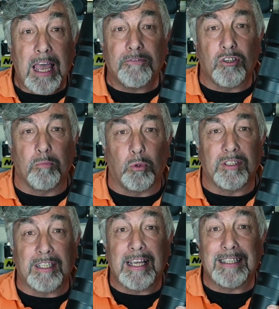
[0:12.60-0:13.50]

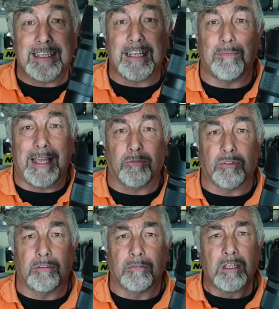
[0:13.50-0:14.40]
f2.8 Z
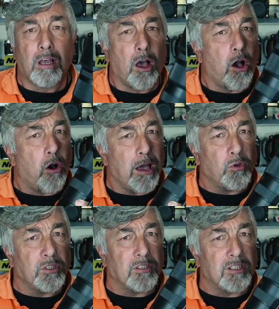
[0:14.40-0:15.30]
mount. I
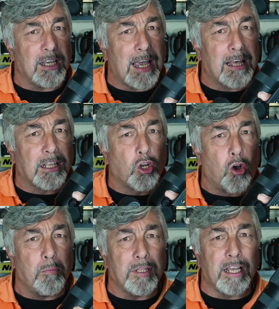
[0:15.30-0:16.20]
want to see how the
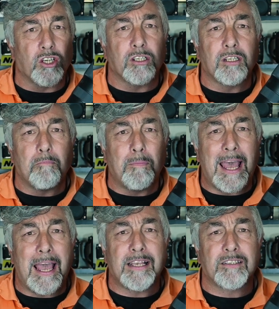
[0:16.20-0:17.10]
combination
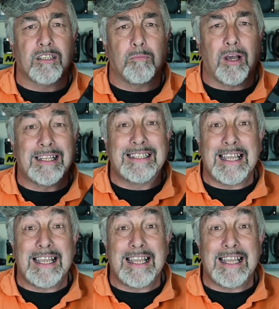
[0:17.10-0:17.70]
compares to my